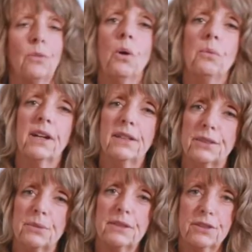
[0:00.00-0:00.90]
What we're going
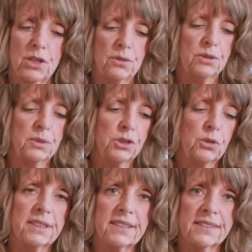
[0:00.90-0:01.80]
to do to
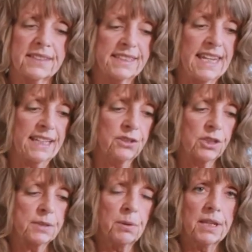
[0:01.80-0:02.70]
ensure it doesn't stick is
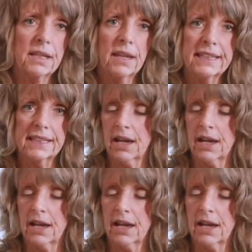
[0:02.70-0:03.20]
just put a light